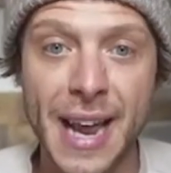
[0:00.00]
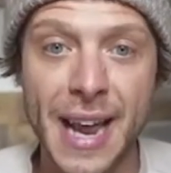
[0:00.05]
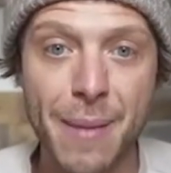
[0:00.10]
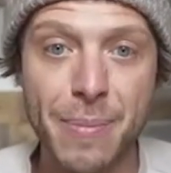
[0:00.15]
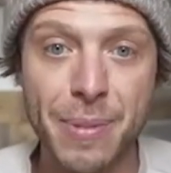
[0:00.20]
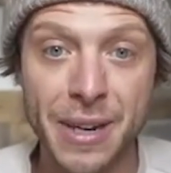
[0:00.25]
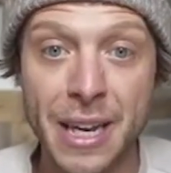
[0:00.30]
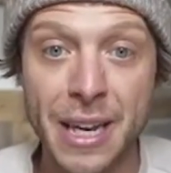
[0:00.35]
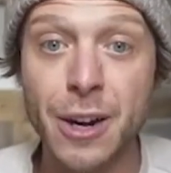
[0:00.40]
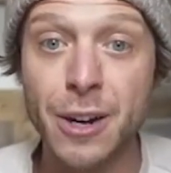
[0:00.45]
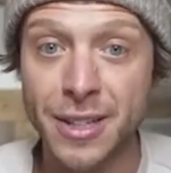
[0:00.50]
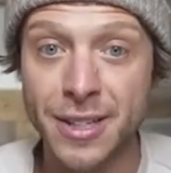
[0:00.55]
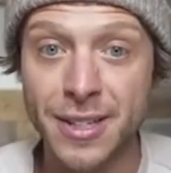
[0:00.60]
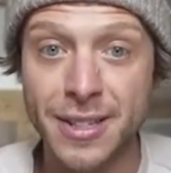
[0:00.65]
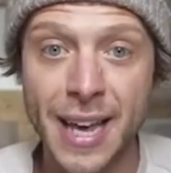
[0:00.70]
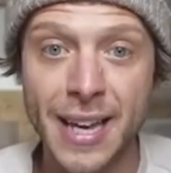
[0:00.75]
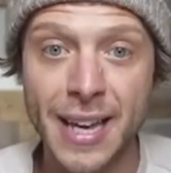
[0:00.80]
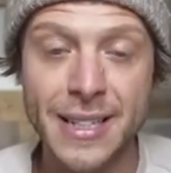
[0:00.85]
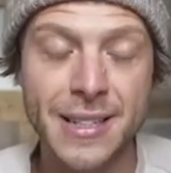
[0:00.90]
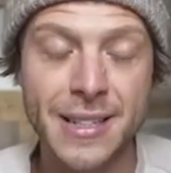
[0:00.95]
happened here in the
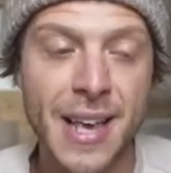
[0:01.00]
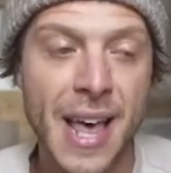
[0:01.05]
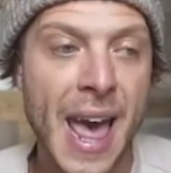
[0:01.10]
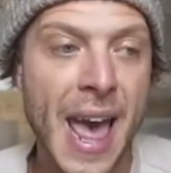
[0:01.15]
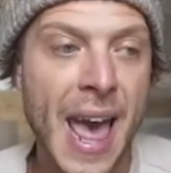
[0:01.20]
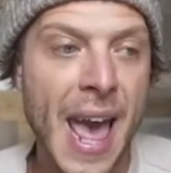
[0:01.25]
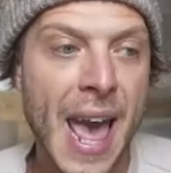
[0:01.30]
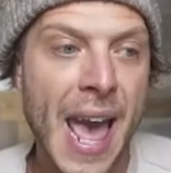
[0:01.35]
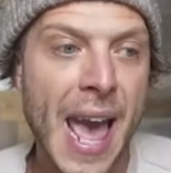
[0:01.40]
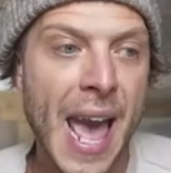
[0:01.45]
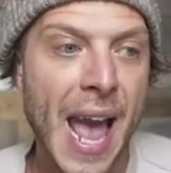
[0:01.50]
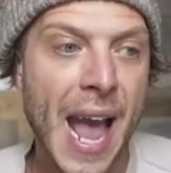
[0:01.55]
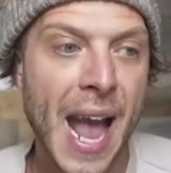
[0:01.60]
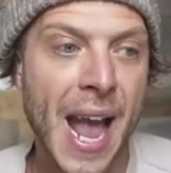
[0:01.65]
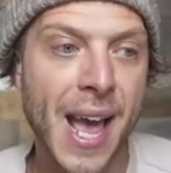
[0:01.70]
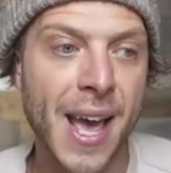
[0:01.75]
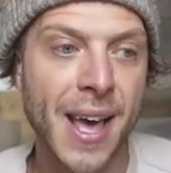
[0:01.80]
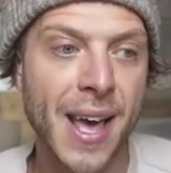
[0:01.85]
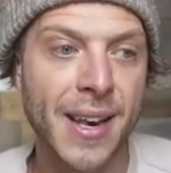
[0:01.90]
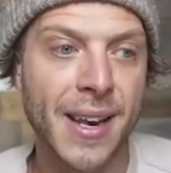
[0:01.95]
States.
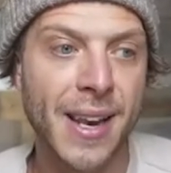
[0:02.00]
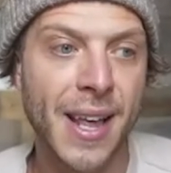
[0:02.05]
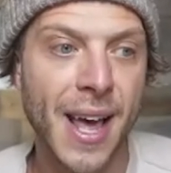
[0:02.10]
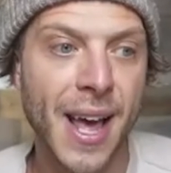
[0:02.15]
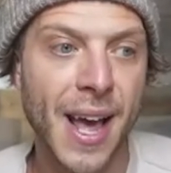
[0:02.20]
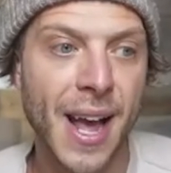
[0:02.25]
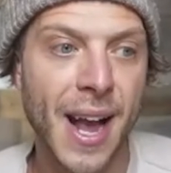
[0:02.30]
And